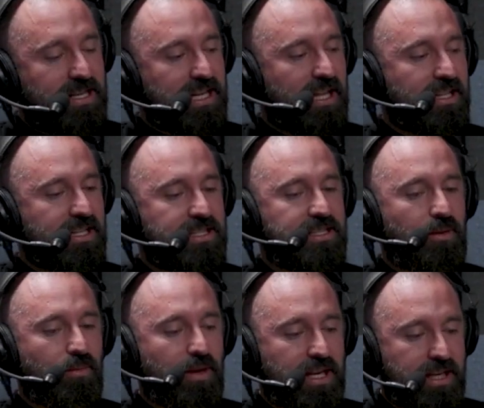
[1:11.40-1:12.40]
mentalities
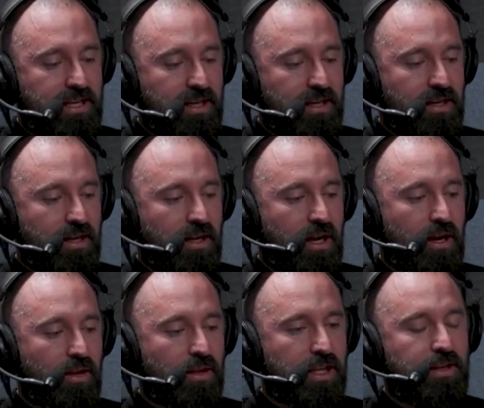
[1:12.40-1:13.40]
that we
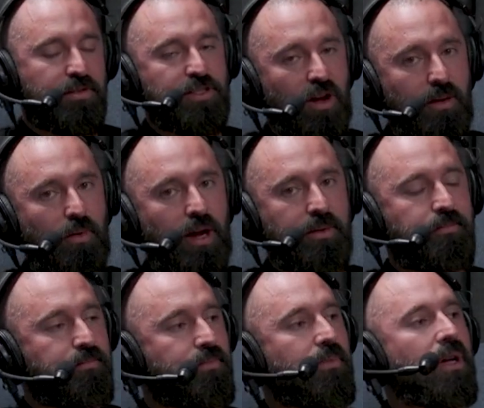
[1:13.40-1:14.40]
live and die by.
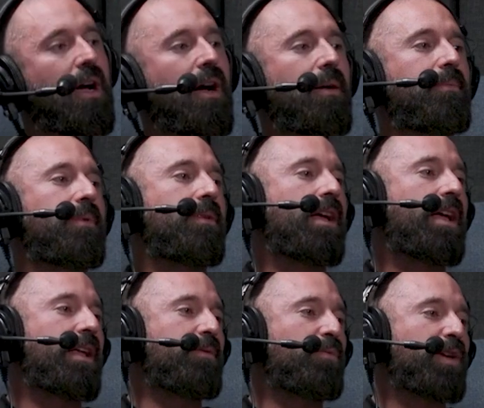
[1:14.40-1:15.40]
Um,
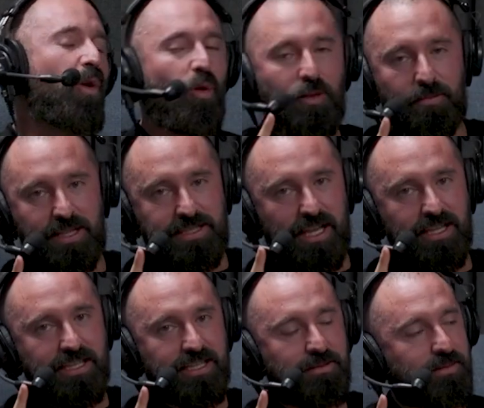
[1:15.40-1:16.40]
and we call them
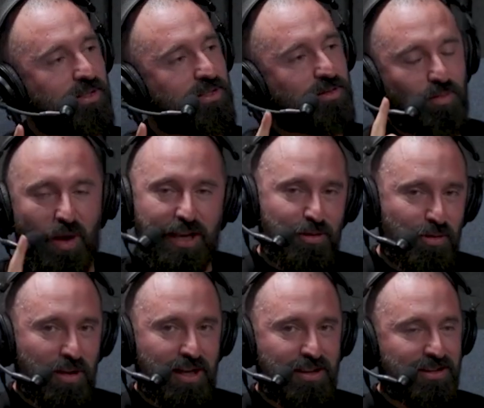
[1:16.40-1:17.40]
mentality because it's way
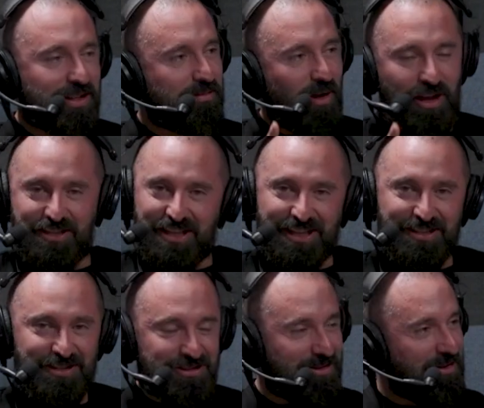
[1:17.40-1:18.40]
cooler than mindset.
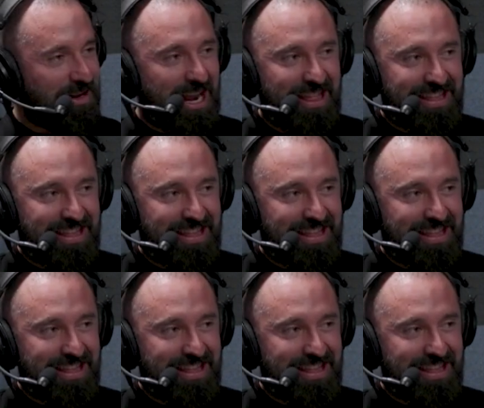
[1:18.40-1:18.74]
Just throwing it